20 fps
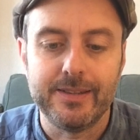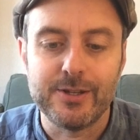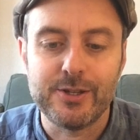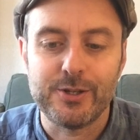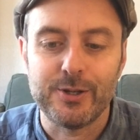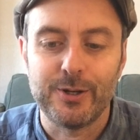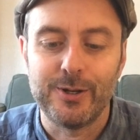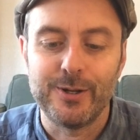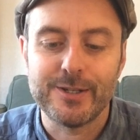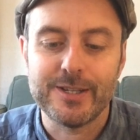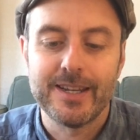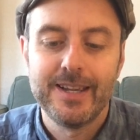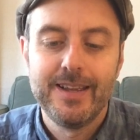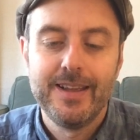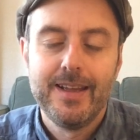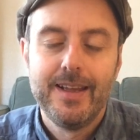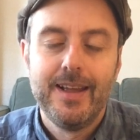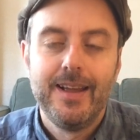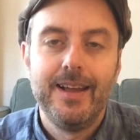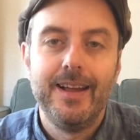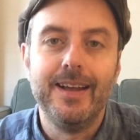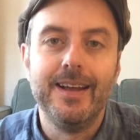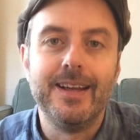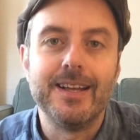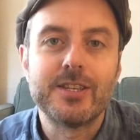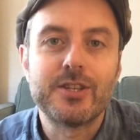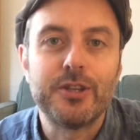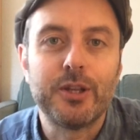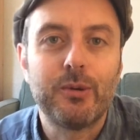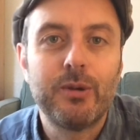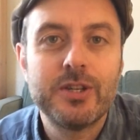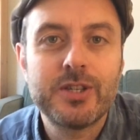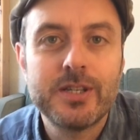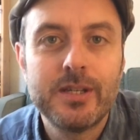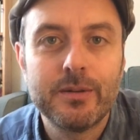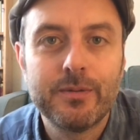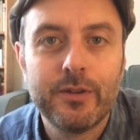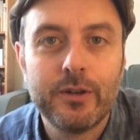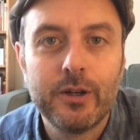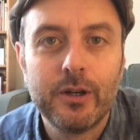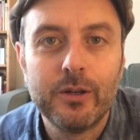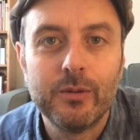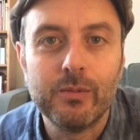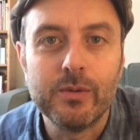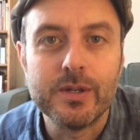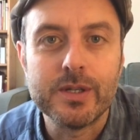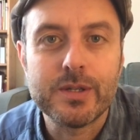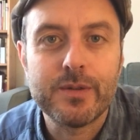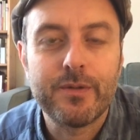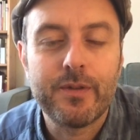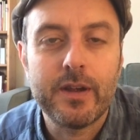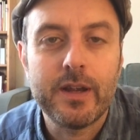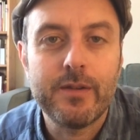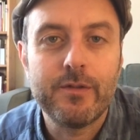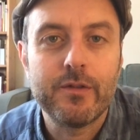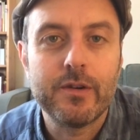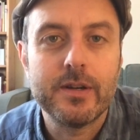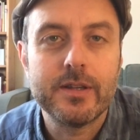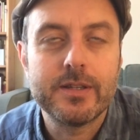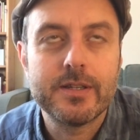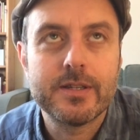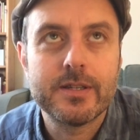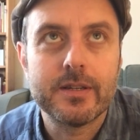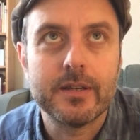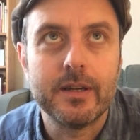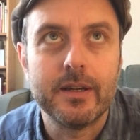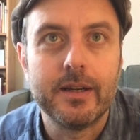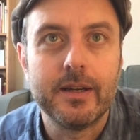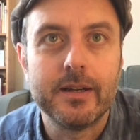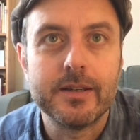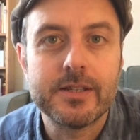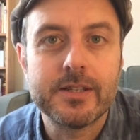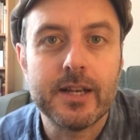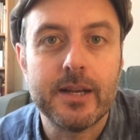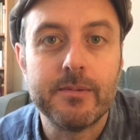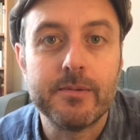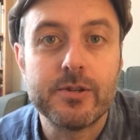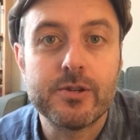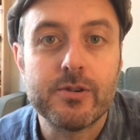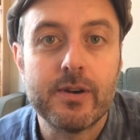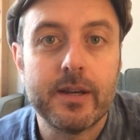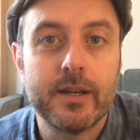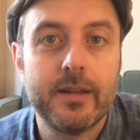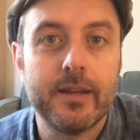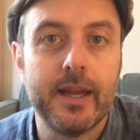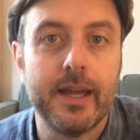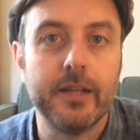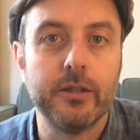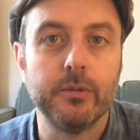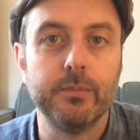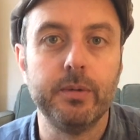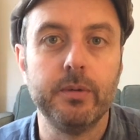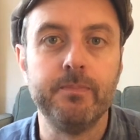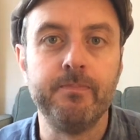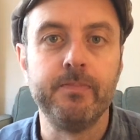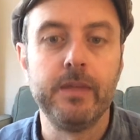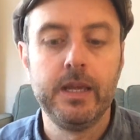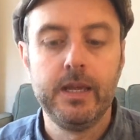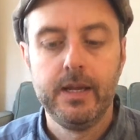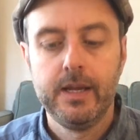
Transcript: the shot. So the question I forgot was favourite soundtrack album.